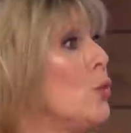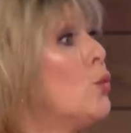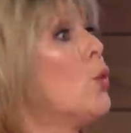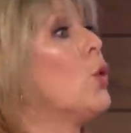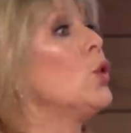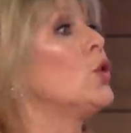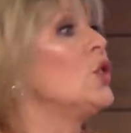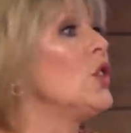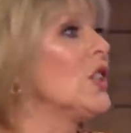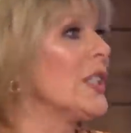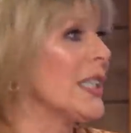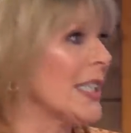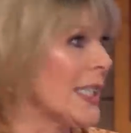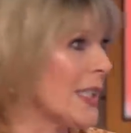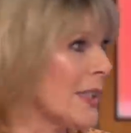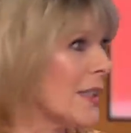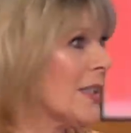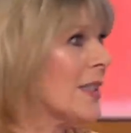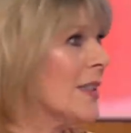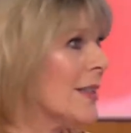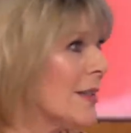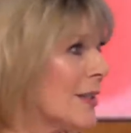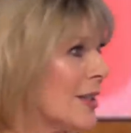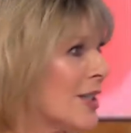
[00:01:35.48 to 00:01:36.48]
wanting
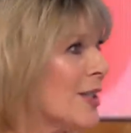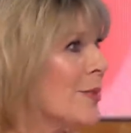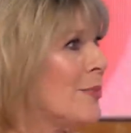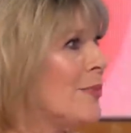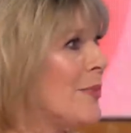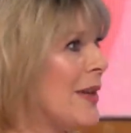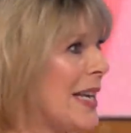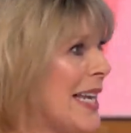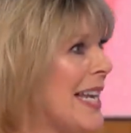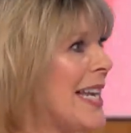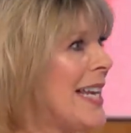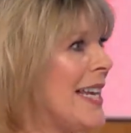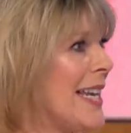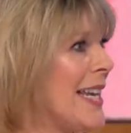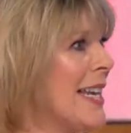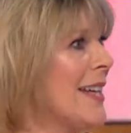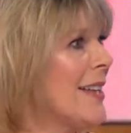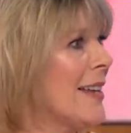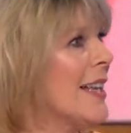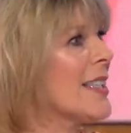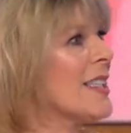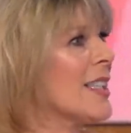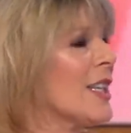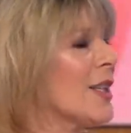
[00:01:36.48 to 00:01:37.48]
to, to be
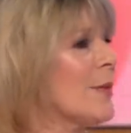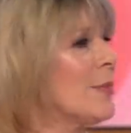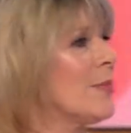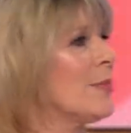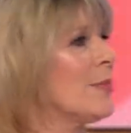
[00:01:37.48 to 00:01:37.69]
in S Club